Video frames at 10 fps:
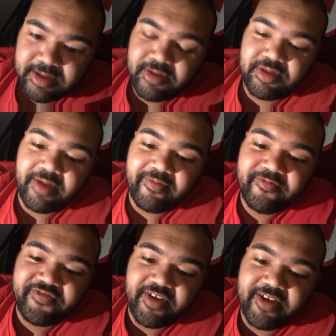the
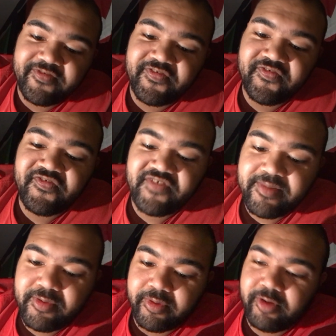7th of
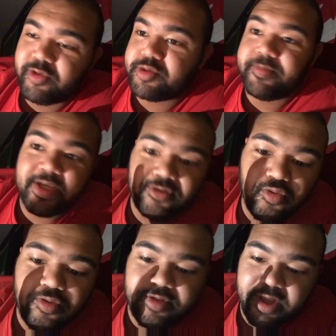February, which will be a
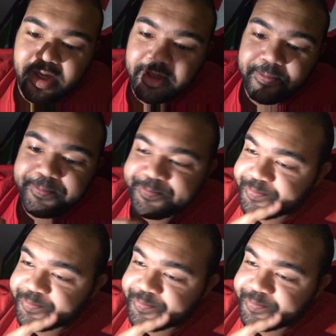Tuesday.